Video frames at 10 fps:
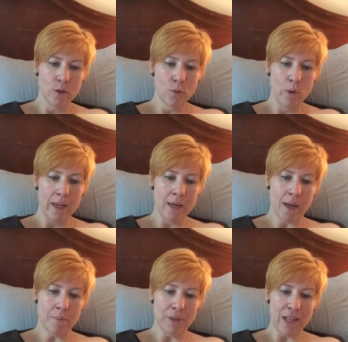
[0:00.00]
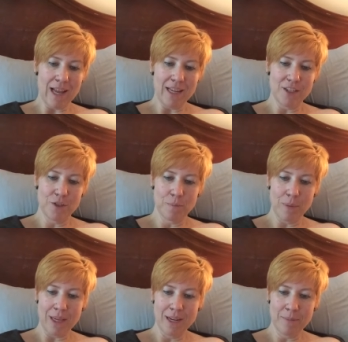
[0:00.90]
Gwen obliged,
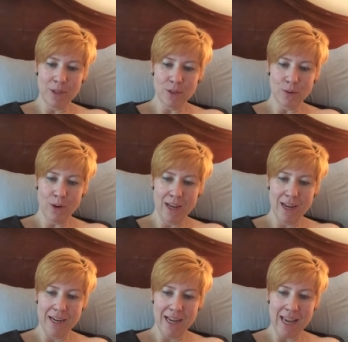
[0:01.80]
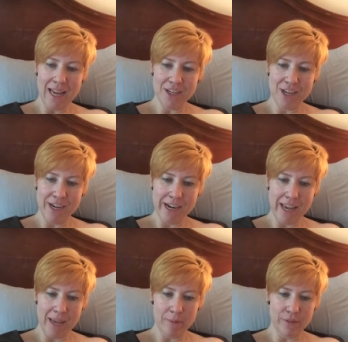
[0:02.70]
picking up the toy and engaging in a
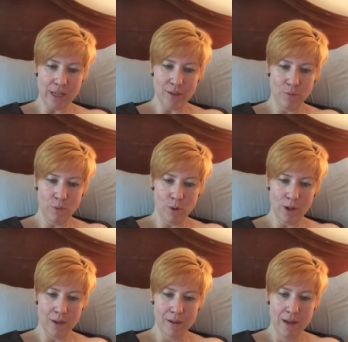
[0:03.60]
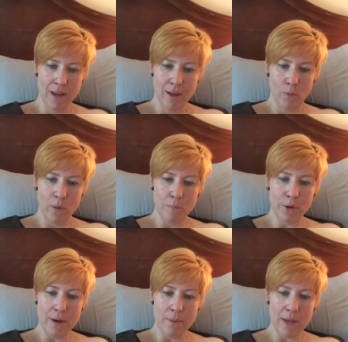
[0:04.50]
game of tug of war. When
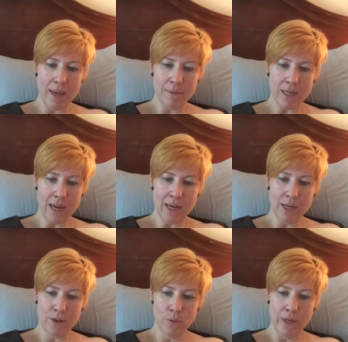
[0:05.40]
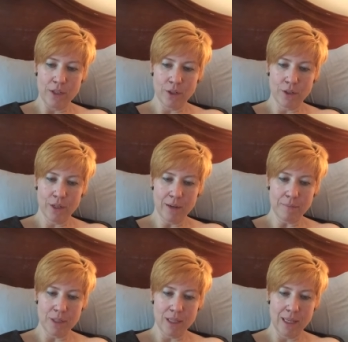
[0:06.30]
Bree became tired, Gwen took her
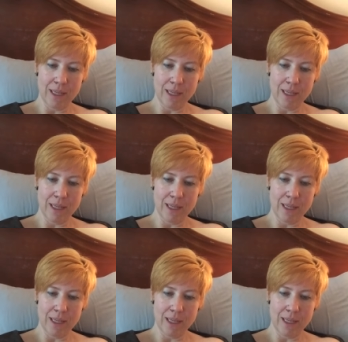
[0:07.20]
cup to the